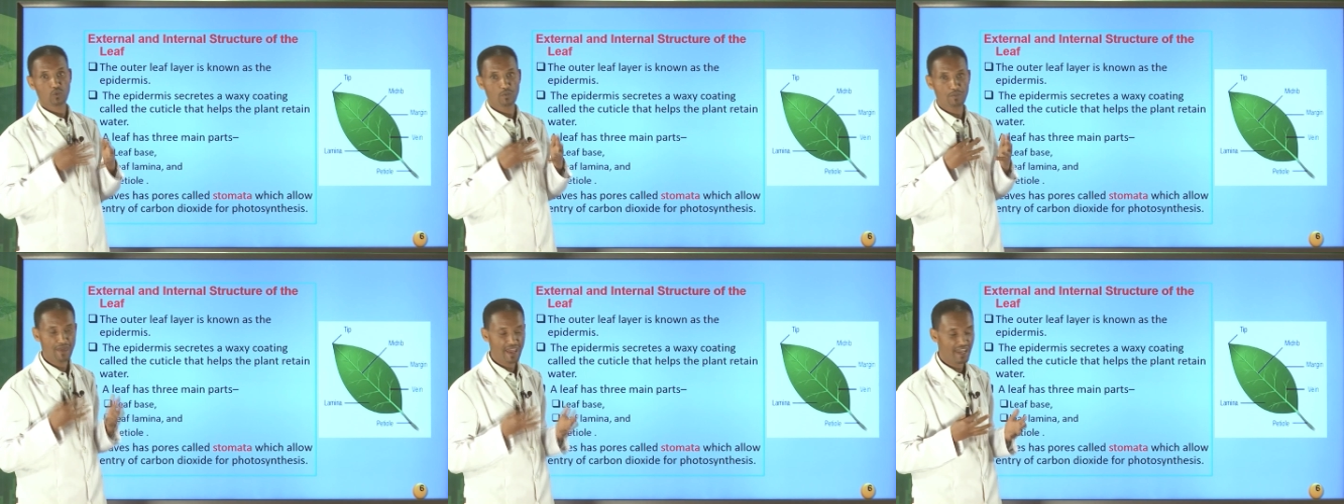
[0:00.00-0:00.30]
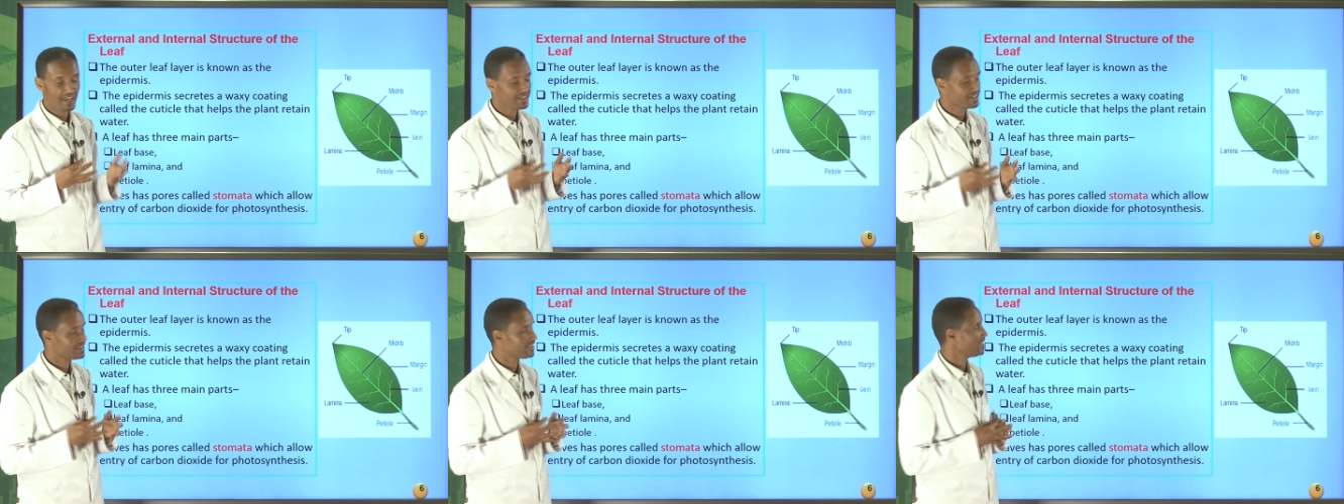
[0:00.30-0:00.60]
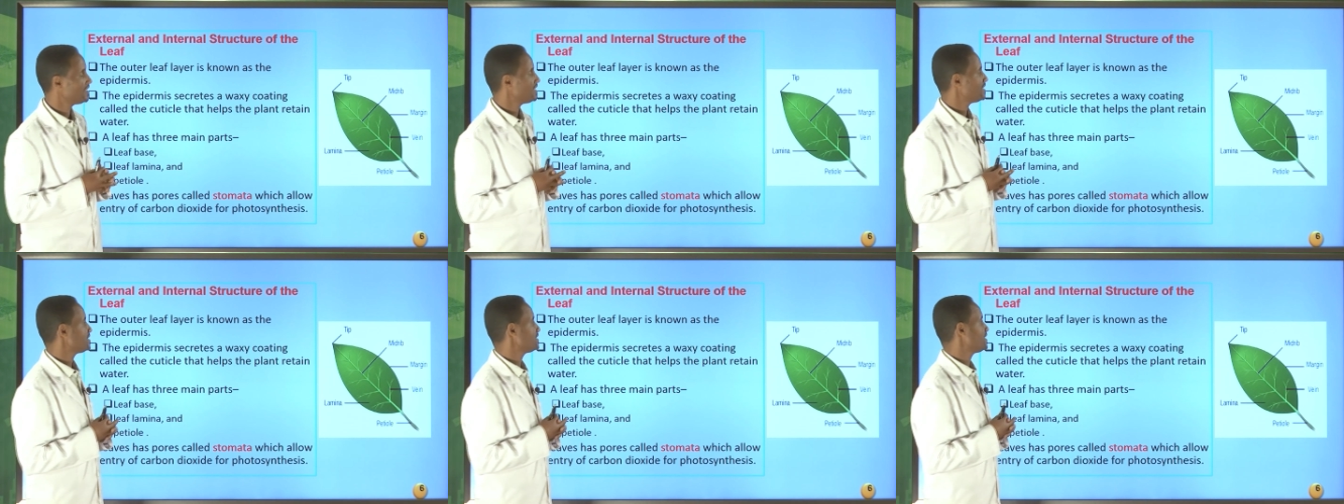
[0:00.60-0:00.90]
to make
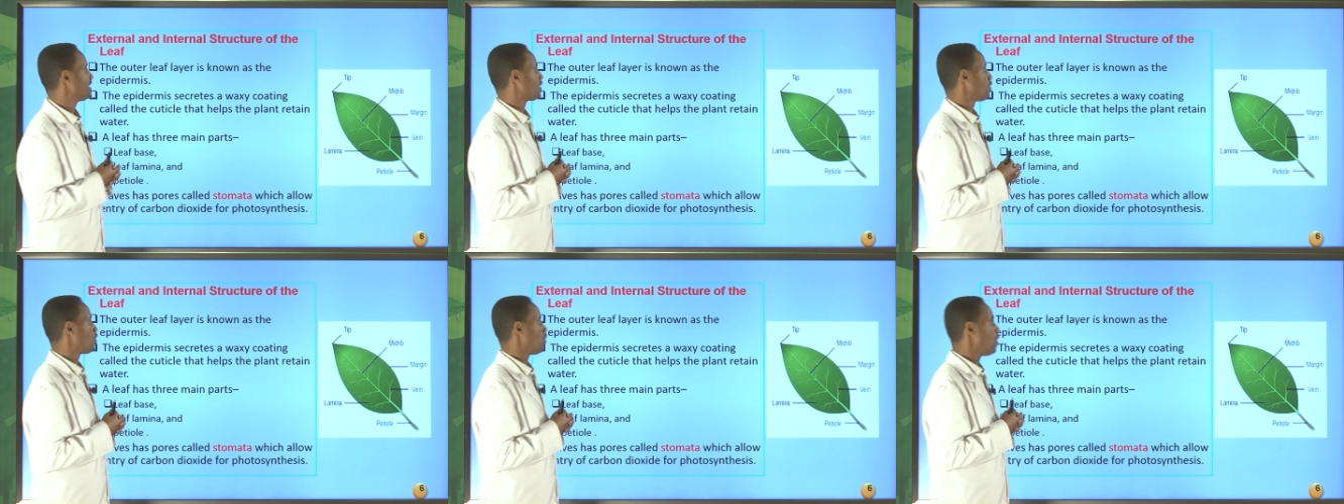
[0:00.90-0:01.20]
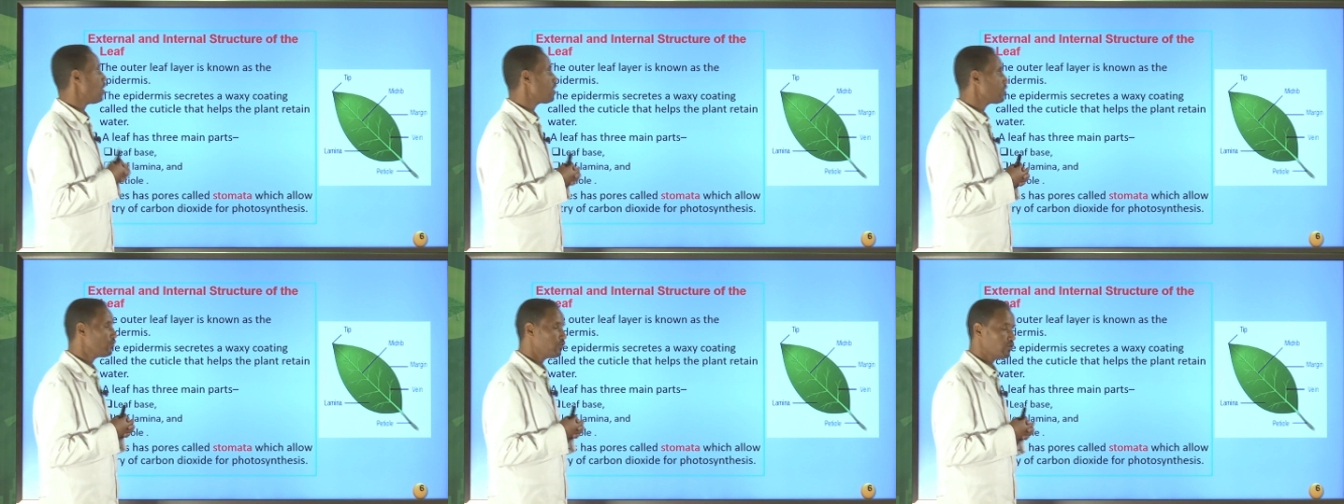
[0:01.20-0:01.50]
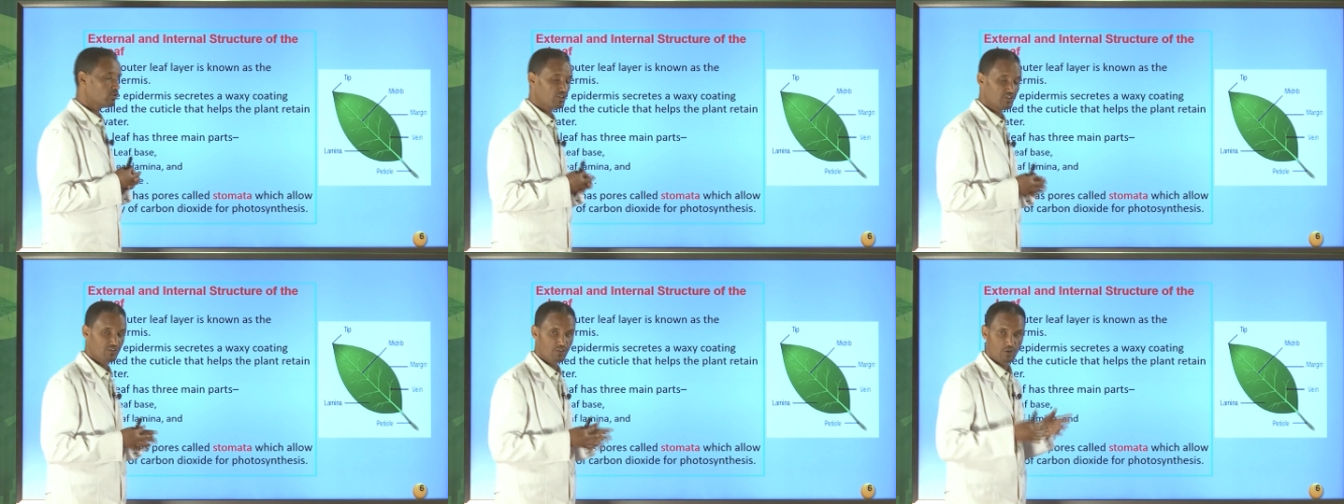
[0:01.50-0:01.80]
their own
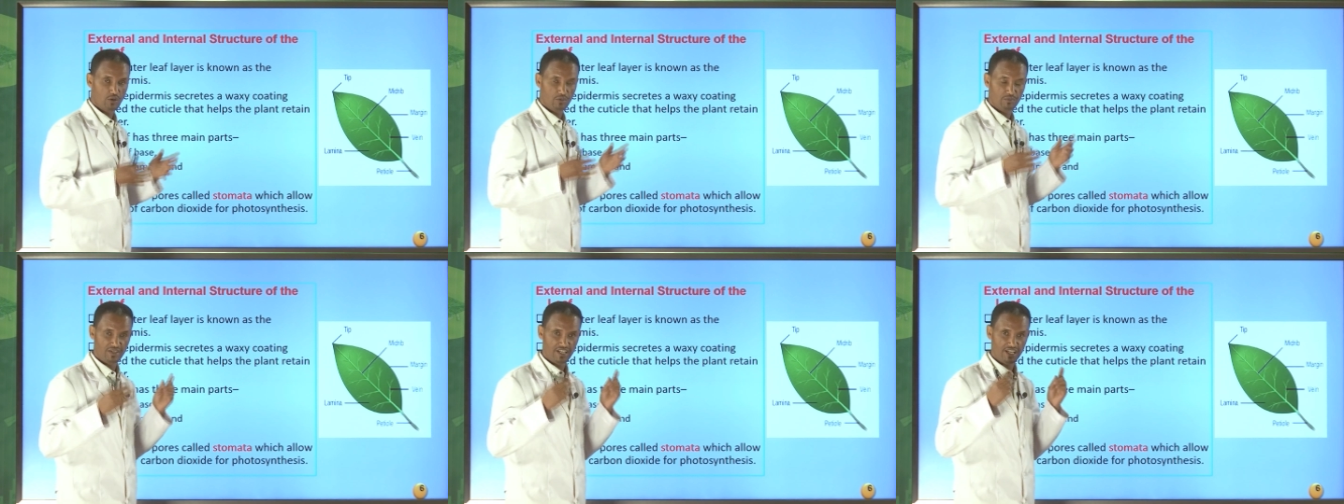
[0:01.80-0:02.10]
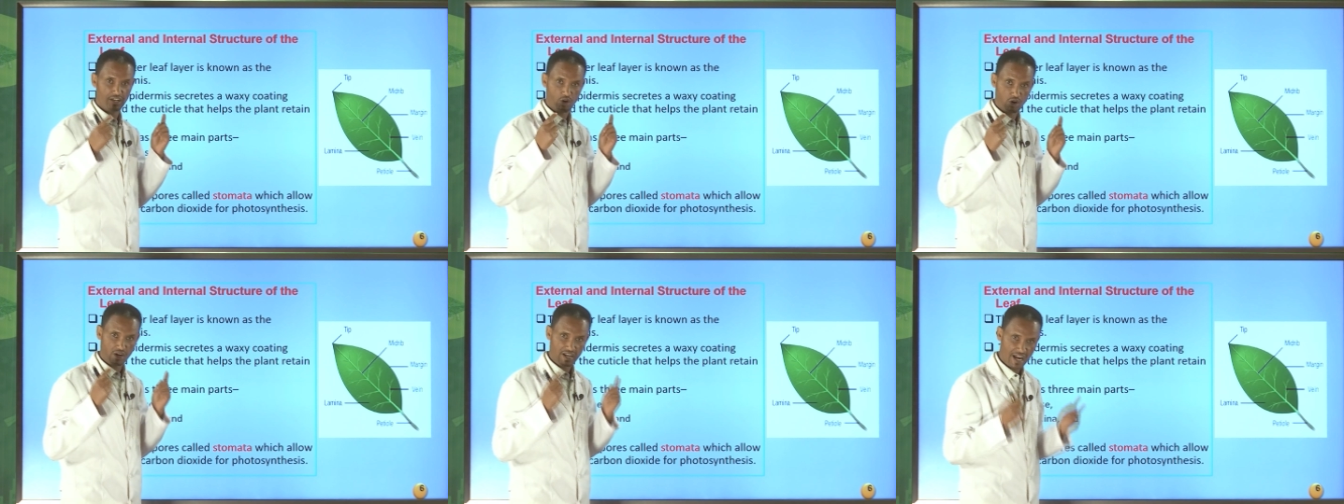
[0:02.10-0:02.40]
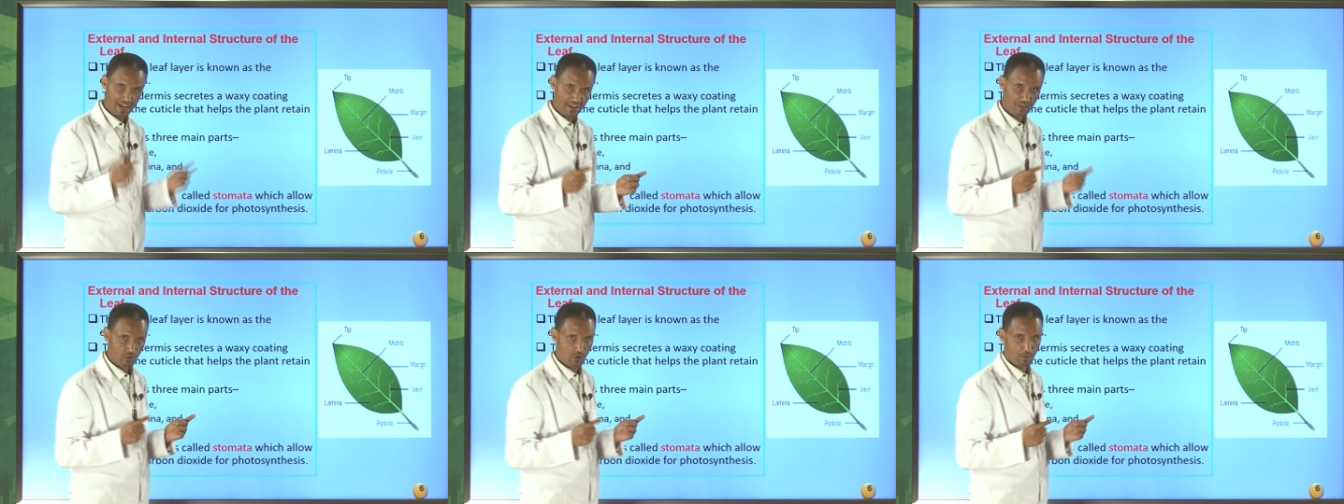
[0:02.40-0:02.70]
food from
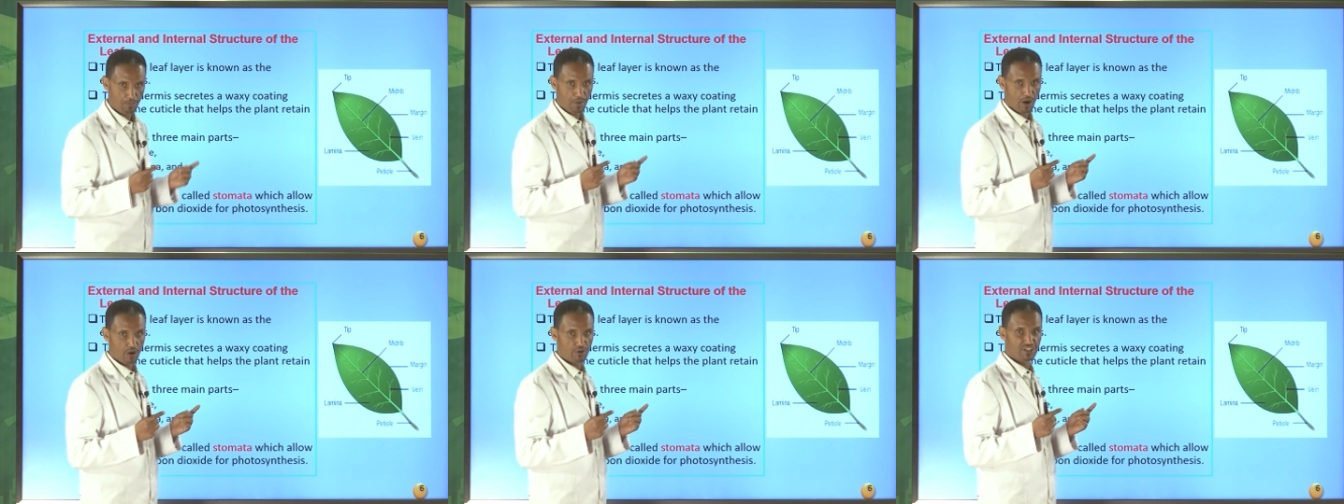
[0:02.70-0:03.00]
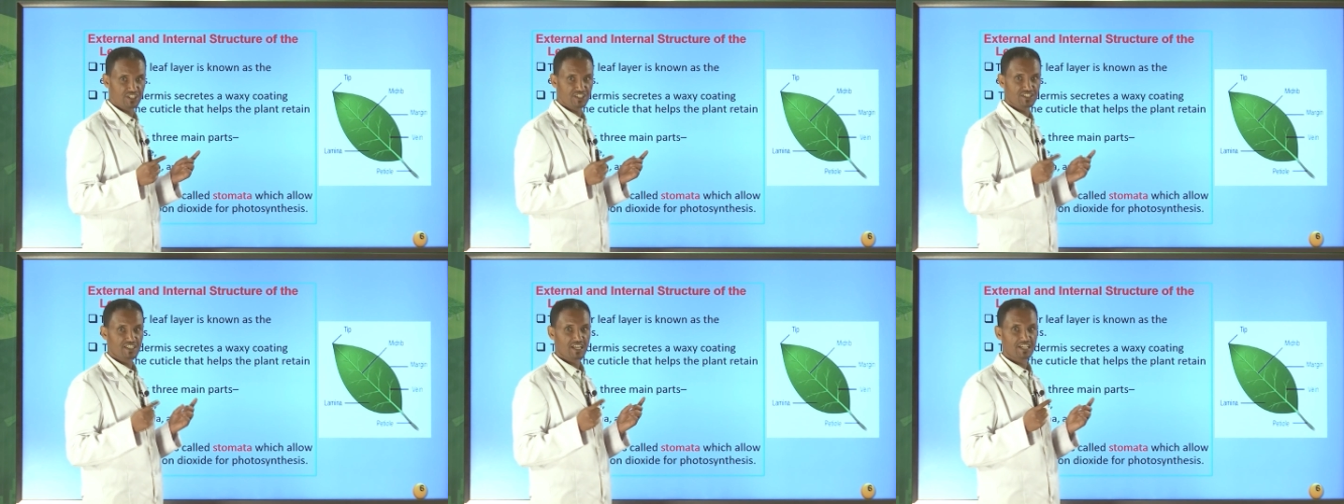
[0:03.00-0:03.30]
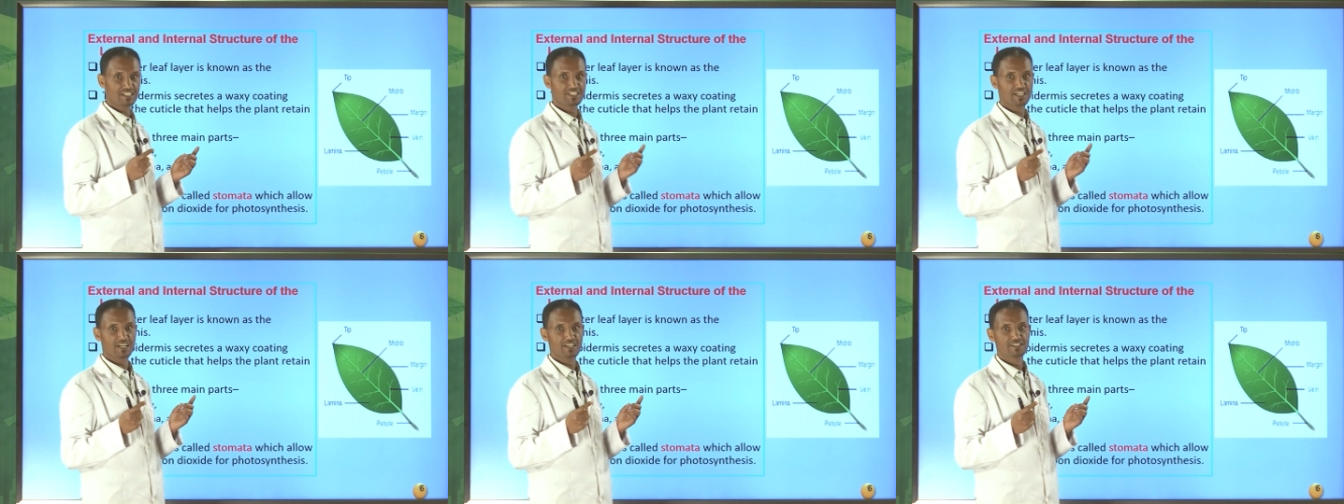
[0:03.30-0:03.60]
inorganic compounds
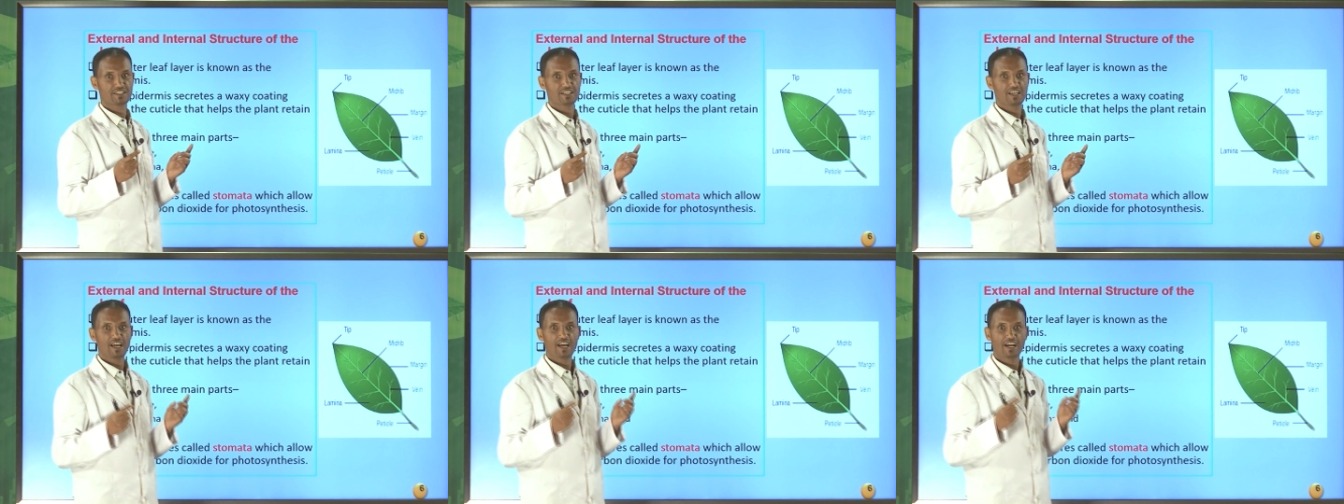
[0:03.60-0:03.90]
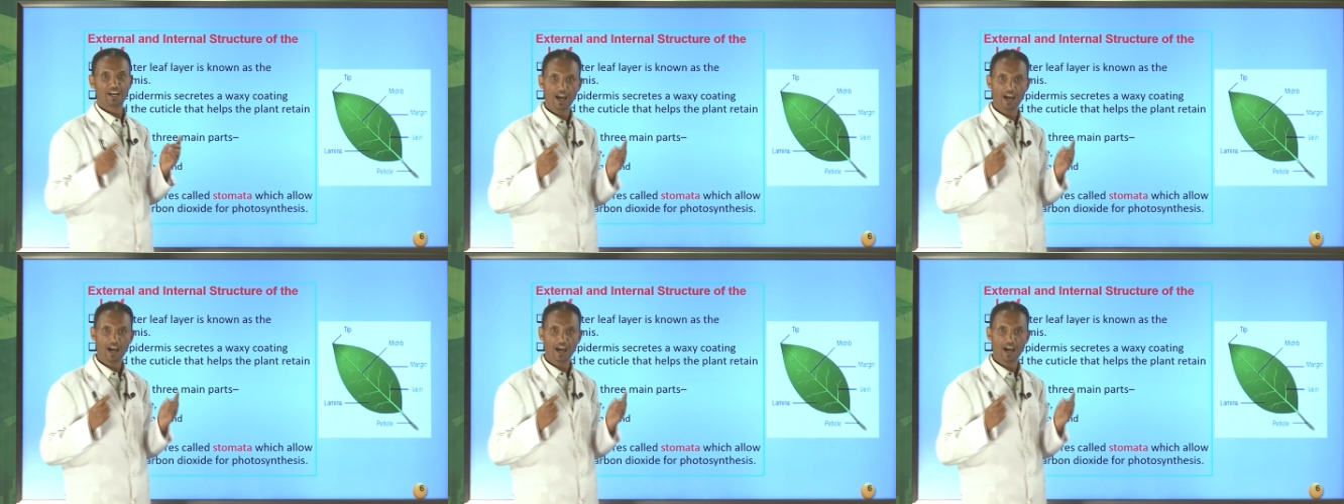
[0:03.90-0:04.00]
such as